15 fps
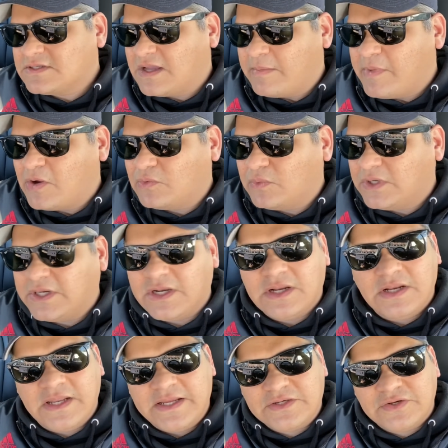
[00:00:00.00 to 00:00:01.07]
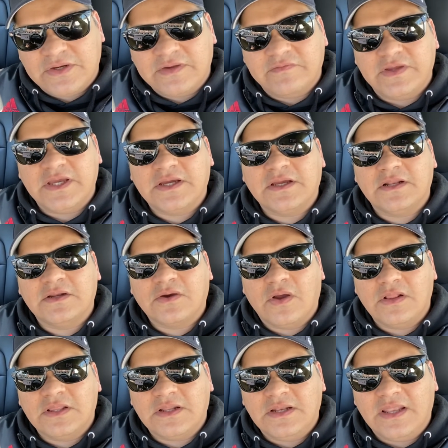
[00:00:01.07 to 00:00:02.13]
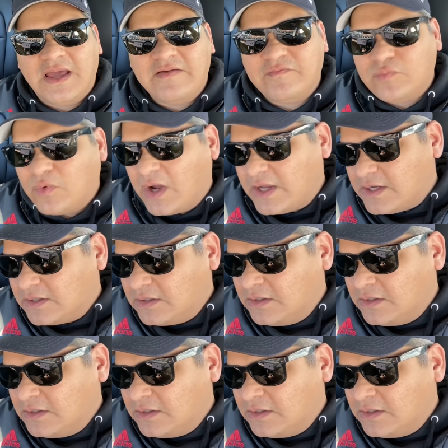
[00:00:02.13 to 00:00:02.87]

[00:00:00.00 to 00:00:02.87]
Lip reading: come out with an electric vehicle called the Livewire.